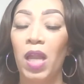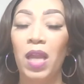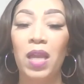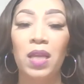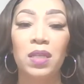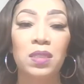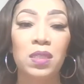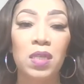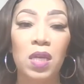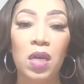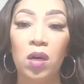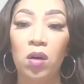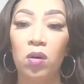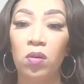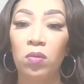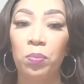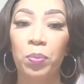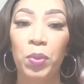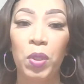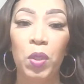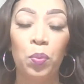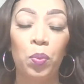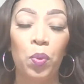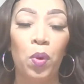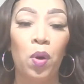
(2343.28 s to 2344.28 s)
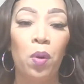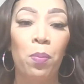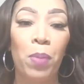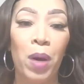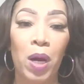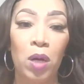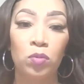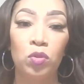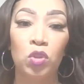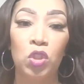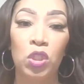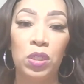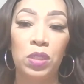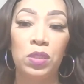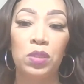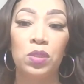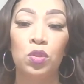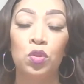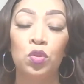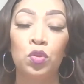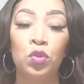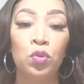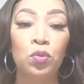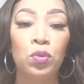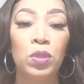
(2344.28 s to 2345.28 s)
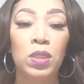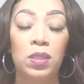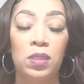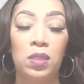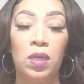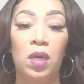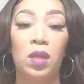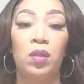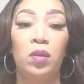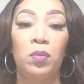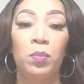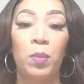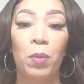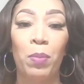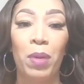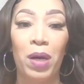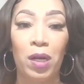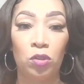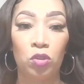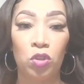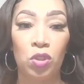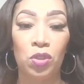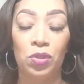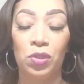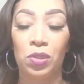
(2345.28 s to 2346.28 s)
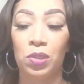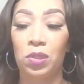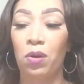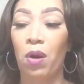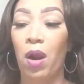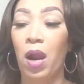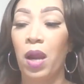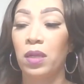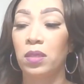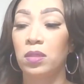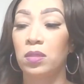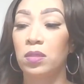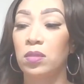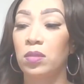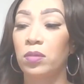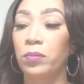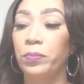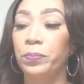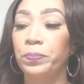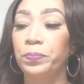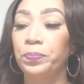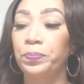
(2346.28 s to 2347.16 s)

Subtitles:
And tell people about Jesus, truly tell them about Jesus Christ.